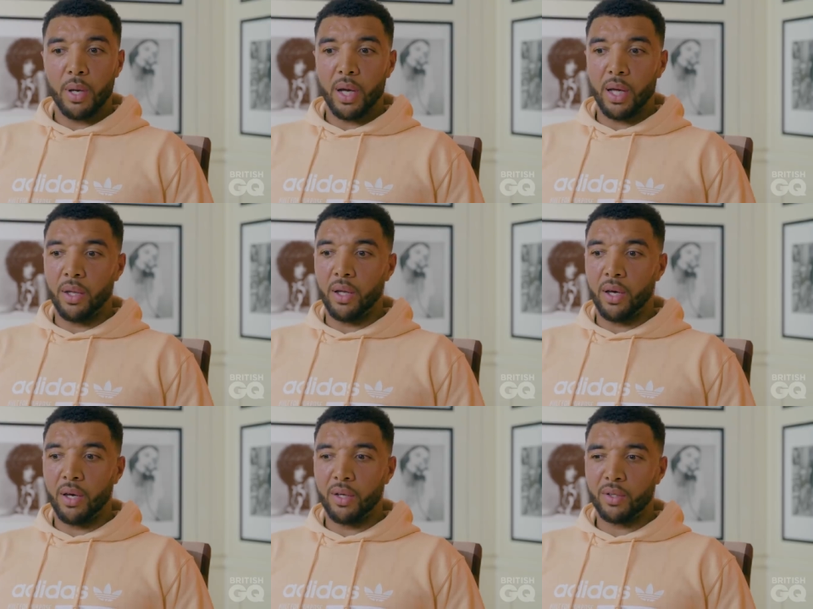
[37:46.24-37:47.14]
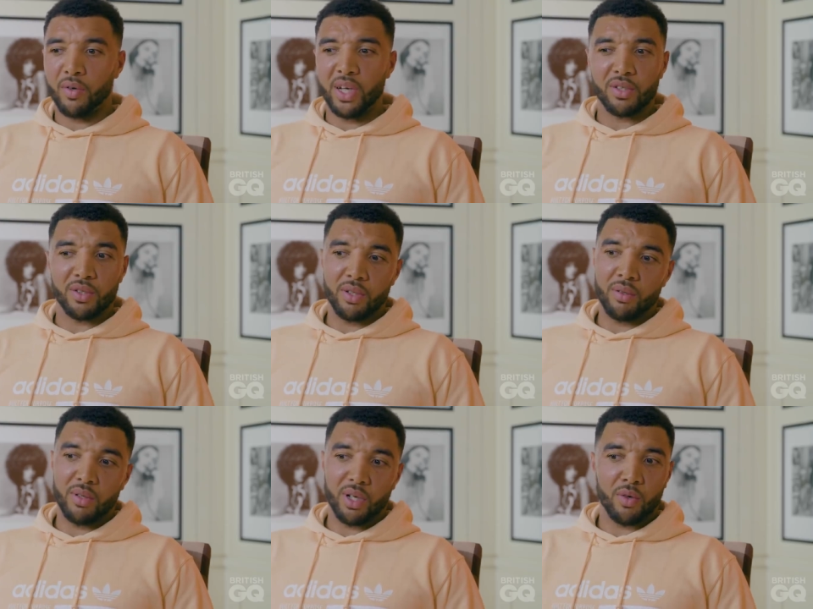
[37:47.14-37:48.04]
And it's crazy because
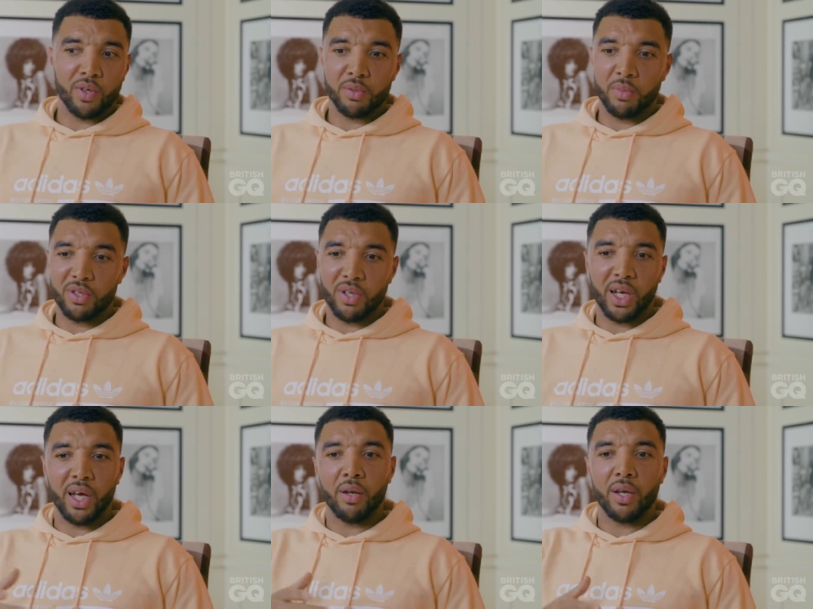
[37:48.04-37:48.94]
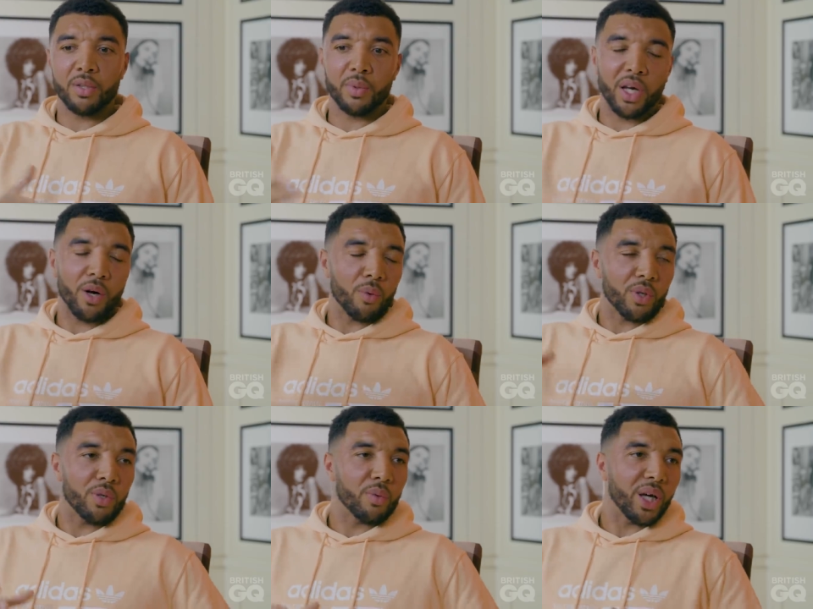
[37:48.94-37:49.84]
at Christmas, again, as we get older,
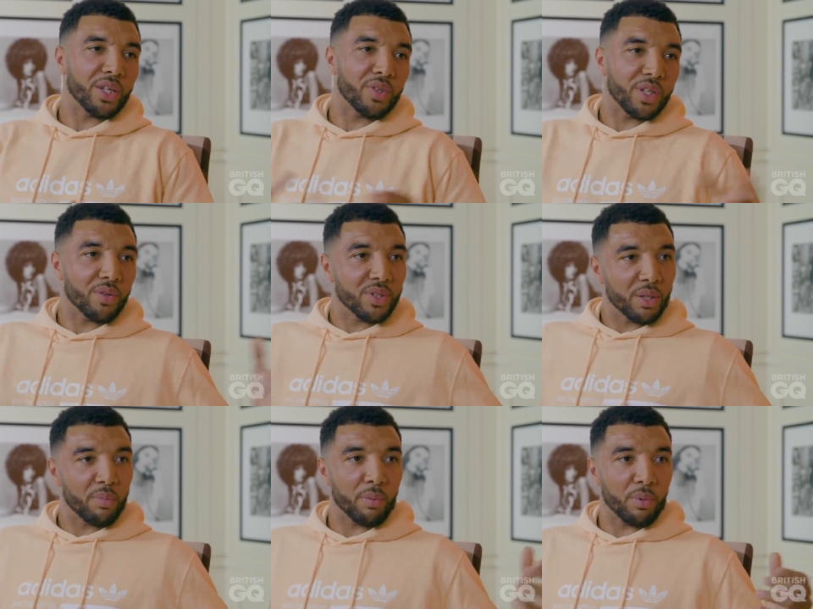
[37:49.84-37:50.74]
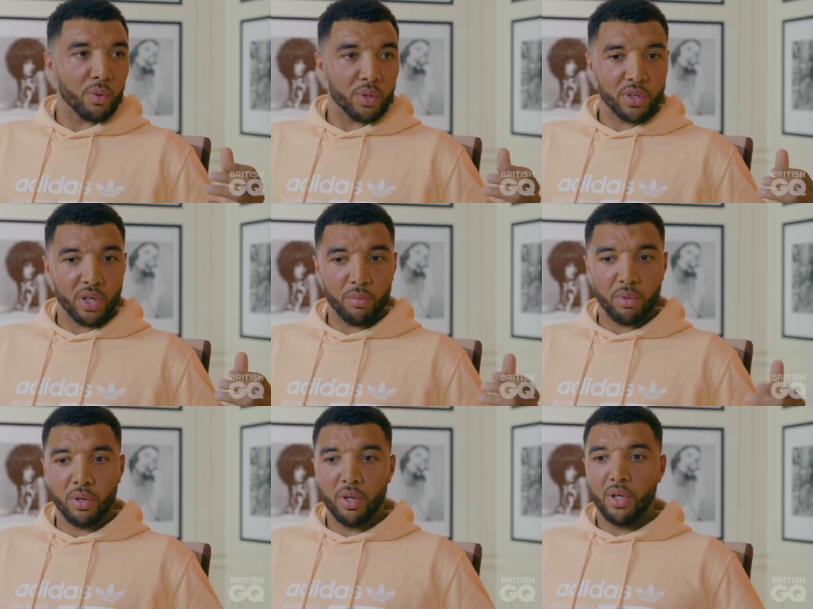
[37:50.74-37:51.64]
you naturally don't see people all the time,
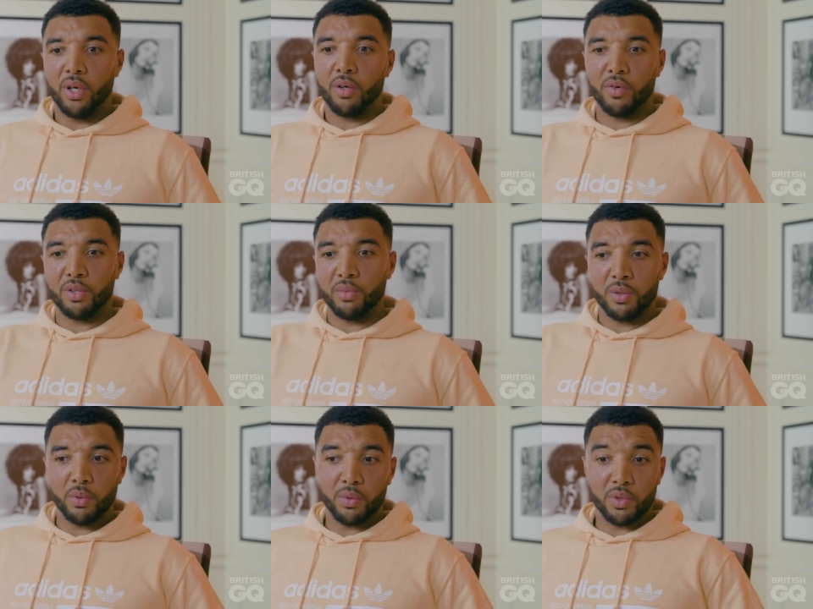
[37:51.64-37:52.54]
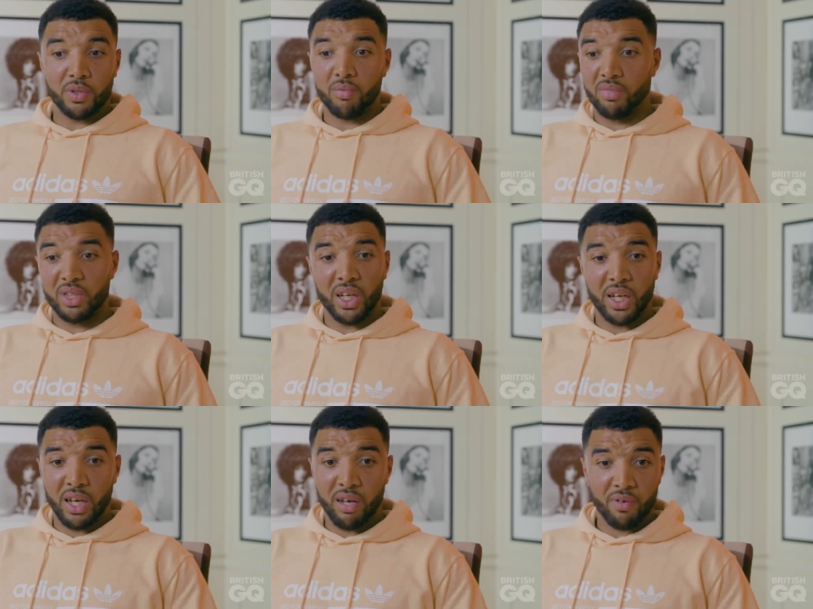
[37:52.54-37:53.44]
but Christmas, we were just sat
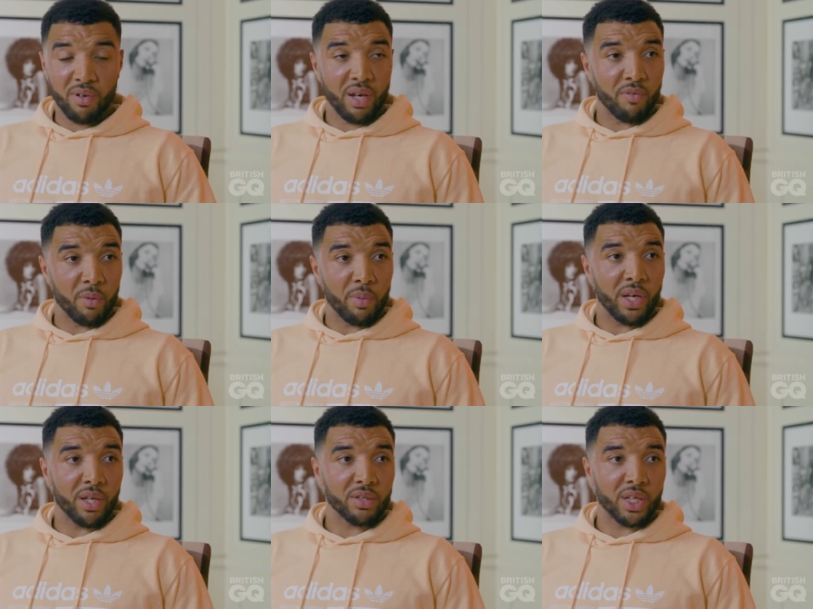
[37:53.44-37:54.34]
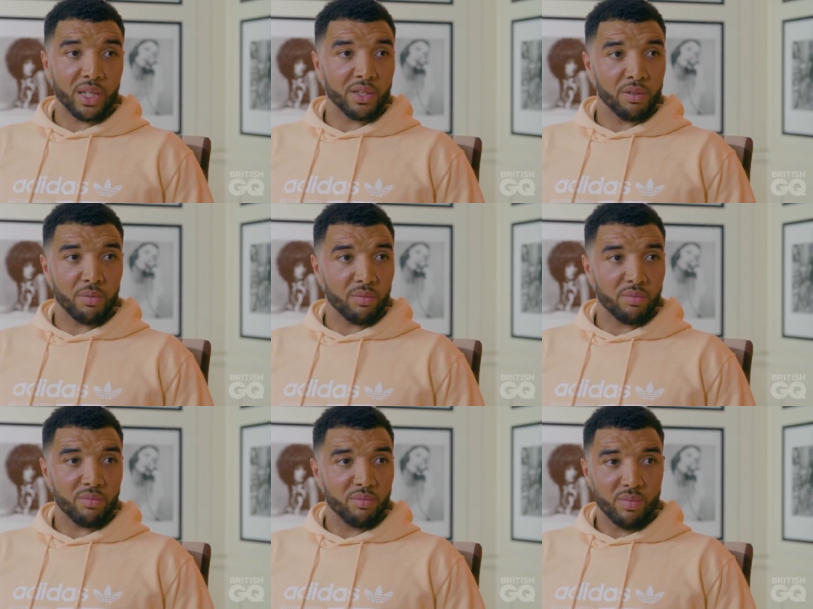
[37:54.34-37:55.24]
down having a beer, just catching up, and
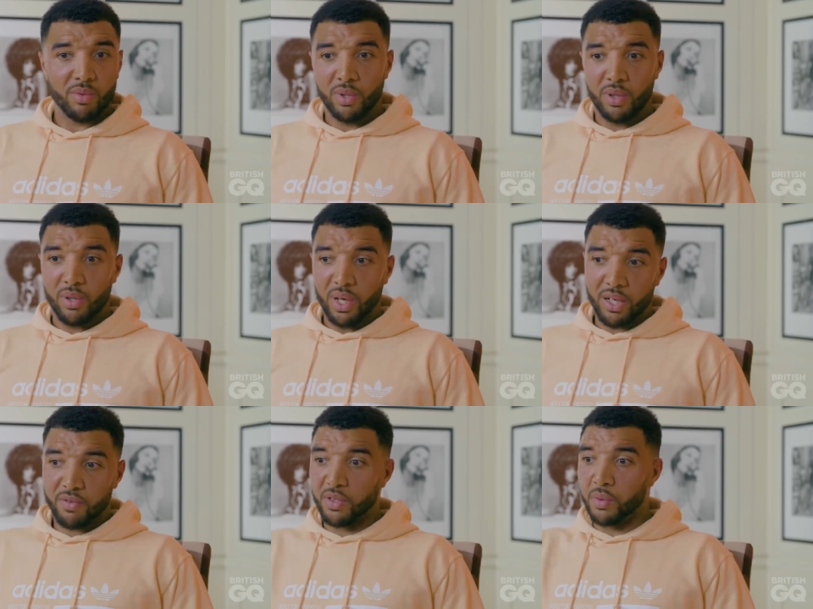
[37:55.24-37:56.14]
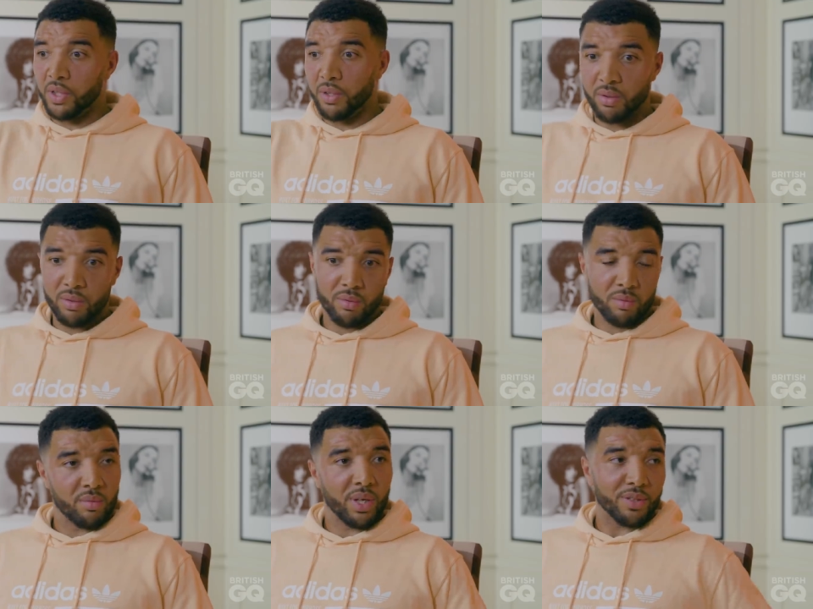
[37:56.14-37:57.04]
how's things with you?
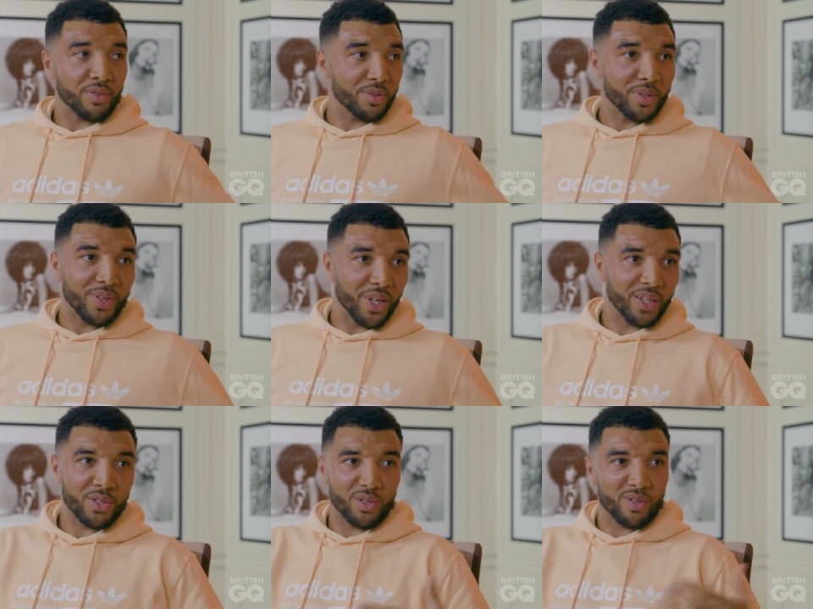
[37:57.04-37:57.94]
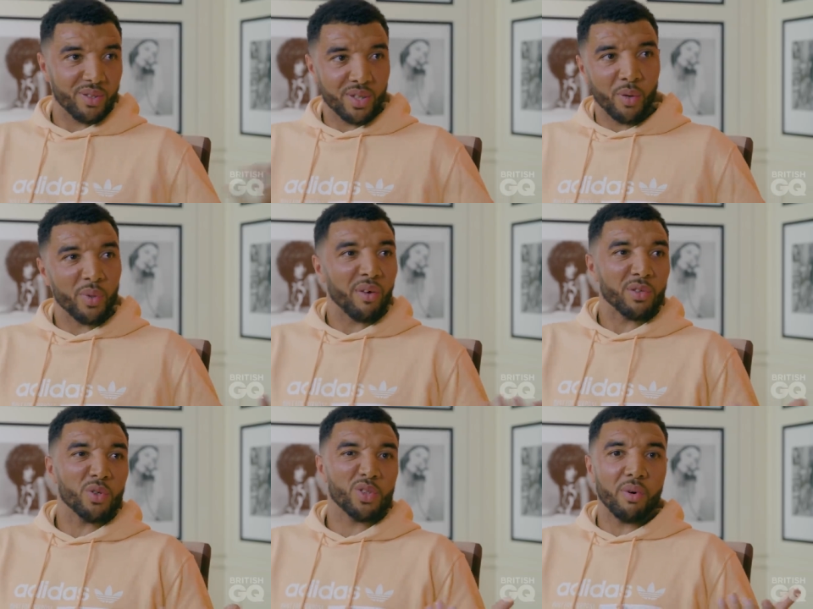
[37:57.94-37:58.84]
Like, you know, when you haven't
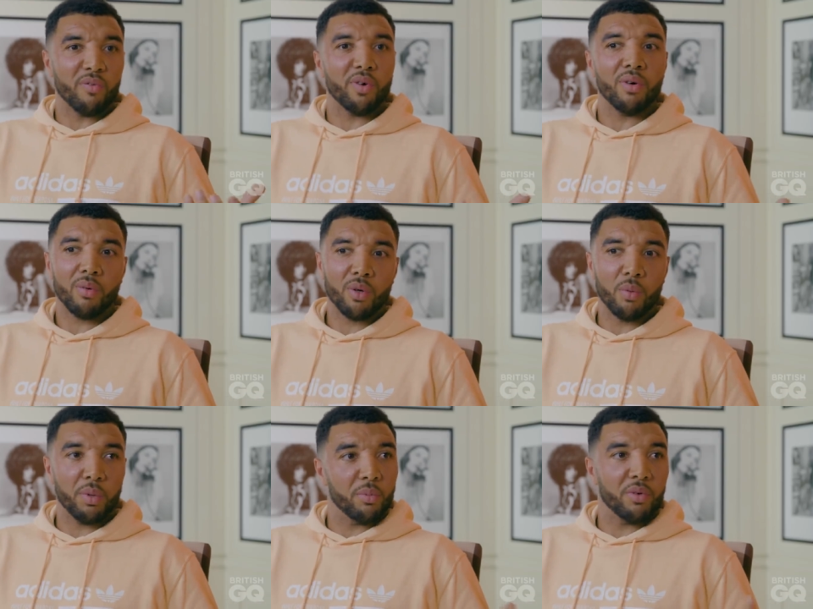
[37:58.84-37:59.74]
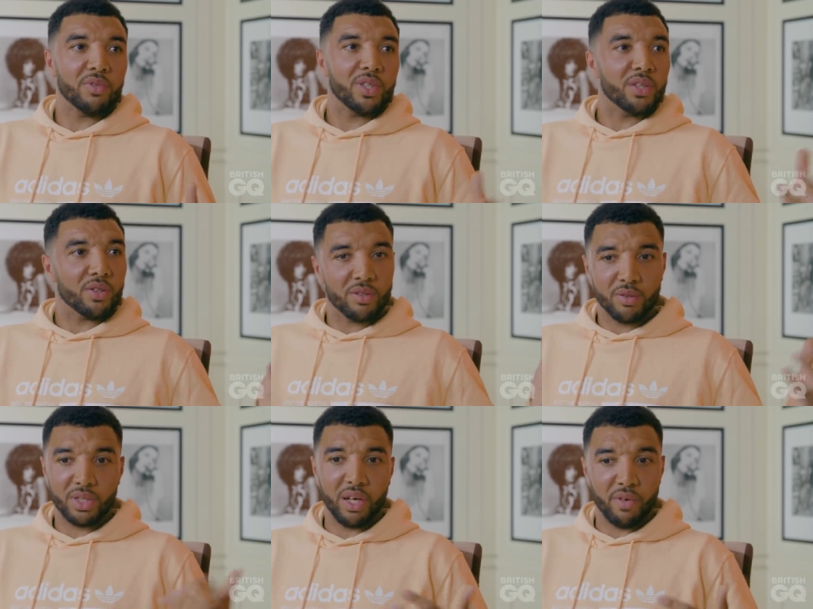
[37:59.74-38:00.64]
saw someone for a couple of months, you're just
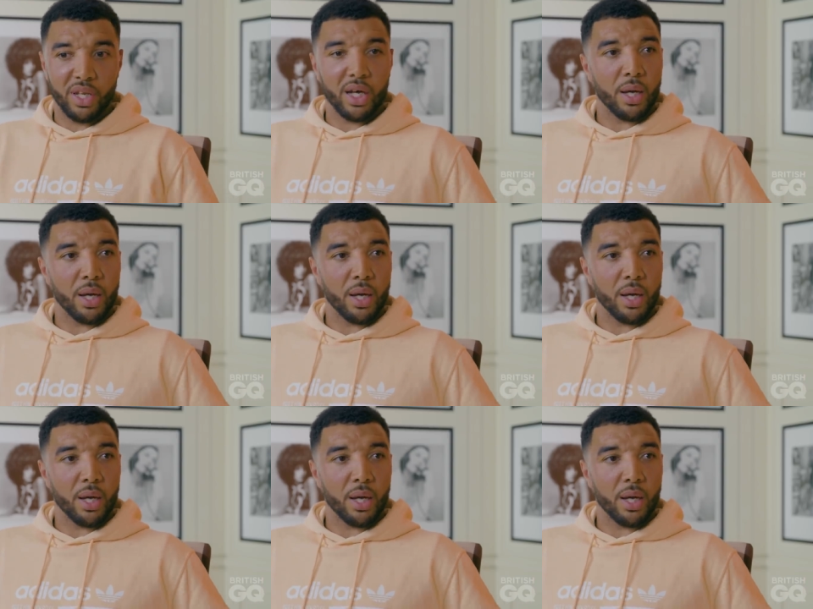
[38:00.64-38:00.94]
having that.